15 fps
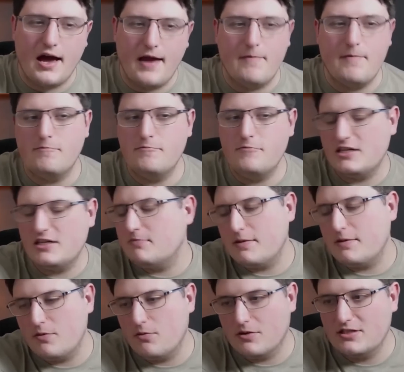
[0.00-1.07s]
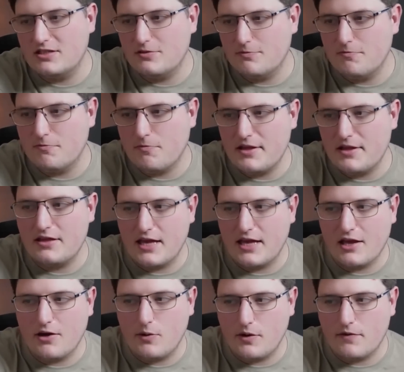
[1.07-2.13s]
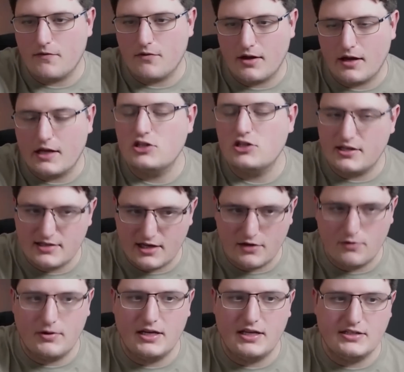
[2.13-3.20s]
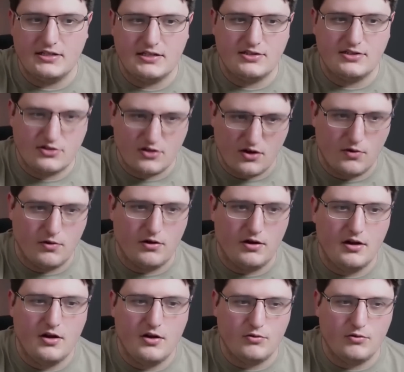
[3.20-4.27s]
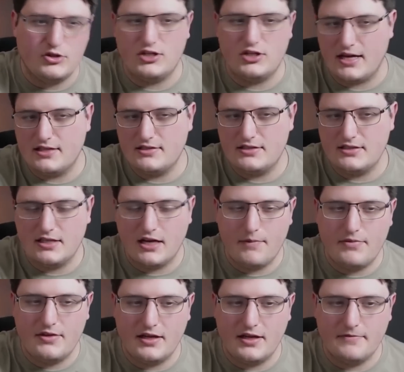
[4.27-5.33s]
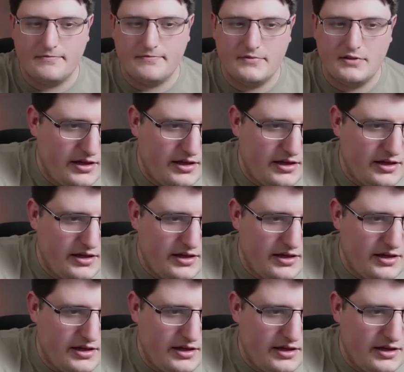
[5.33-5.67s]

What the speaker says: It does make me wonder whether they're going for like a Sanguinius' soul was shattered type thing.